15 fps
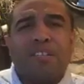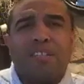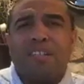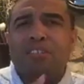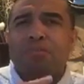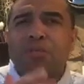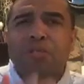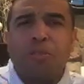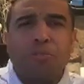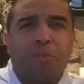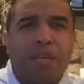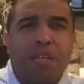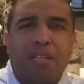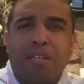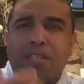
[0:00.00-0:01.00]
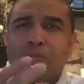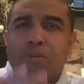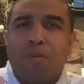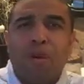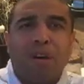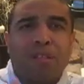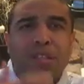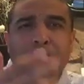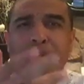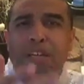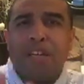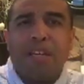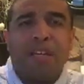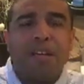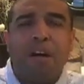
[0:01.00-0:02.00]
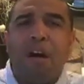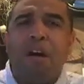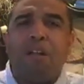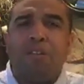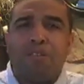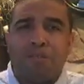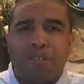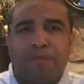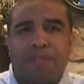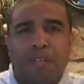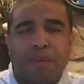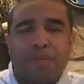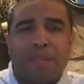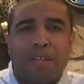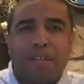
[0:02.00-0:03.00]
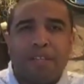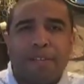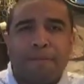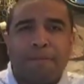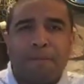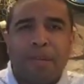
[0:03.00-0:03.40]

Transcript: Teach them to speak, teach them to walk, teach them to eat, all of those different types of things.